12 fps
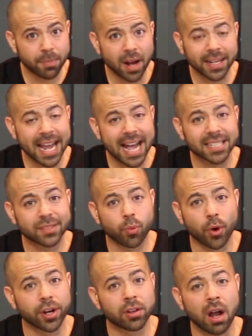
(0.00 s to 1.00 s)
podcast,
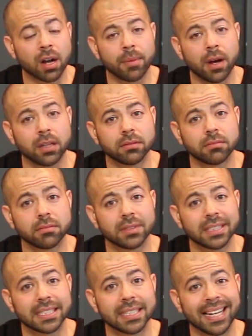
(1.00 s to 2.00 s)
we're going to talk about
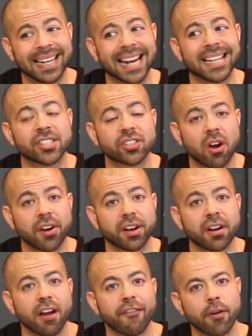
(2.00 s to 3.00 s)
getting
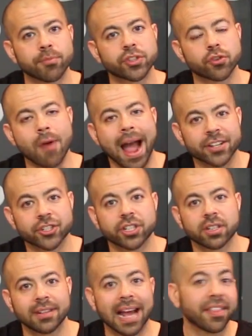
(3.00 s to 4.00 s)
started from scratch.
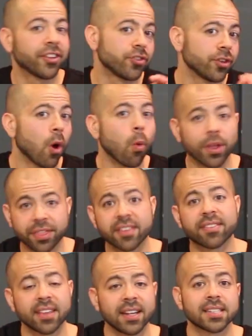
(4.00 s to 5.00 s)
Now that you know what
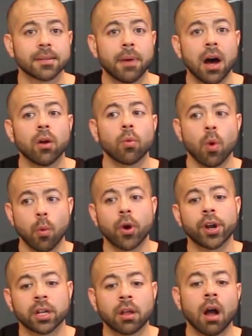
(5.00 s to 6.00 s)
this thing is about, what we're
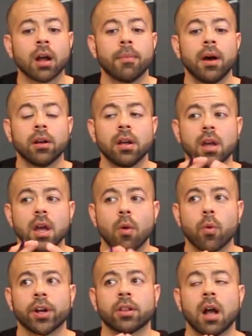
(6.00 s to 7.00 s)
going to talk about,
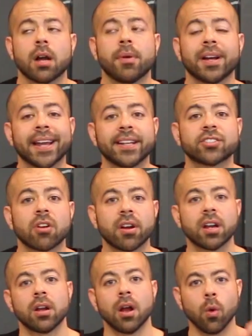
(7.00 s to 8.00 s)
we're going to talk about getting
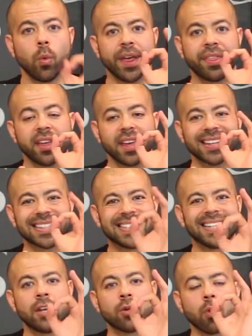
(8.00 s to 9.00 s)
started with
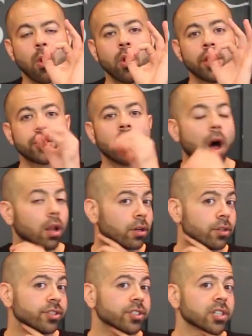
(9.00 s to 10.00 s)

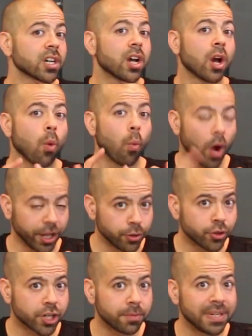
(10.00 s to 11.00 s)
$0, what you
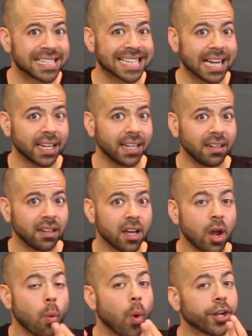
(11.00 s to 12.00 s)
should be selling,
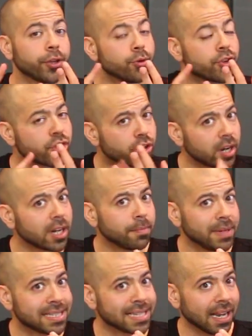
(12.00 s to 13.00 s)
what you shouldn't
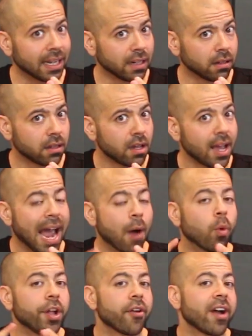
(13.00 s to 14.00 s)
be selling, and
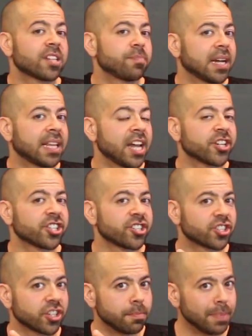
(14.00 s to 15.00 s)
what your expectations
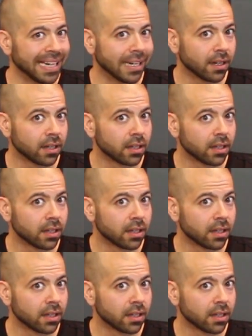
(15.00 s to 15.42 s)
should be.